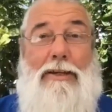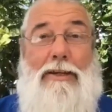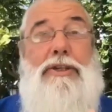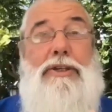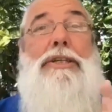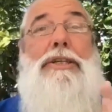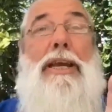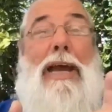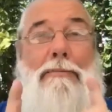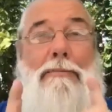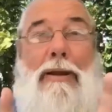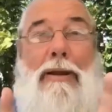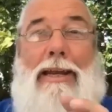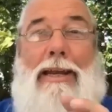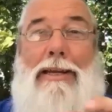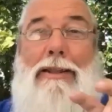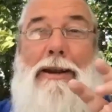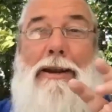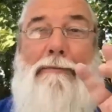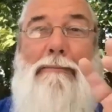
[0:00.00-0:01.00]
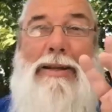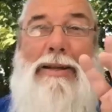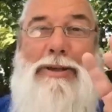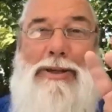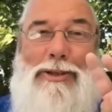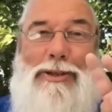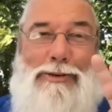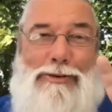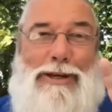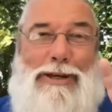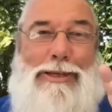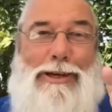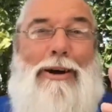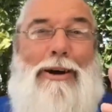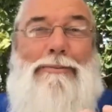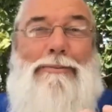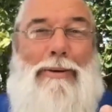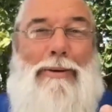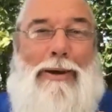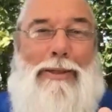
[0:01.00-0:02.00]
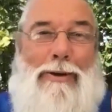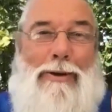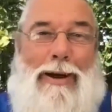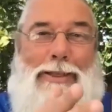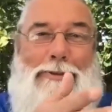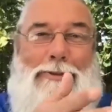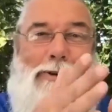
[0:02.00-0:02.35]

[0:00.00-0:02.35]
It's the same lady that I've mentioned 3 times, by the way.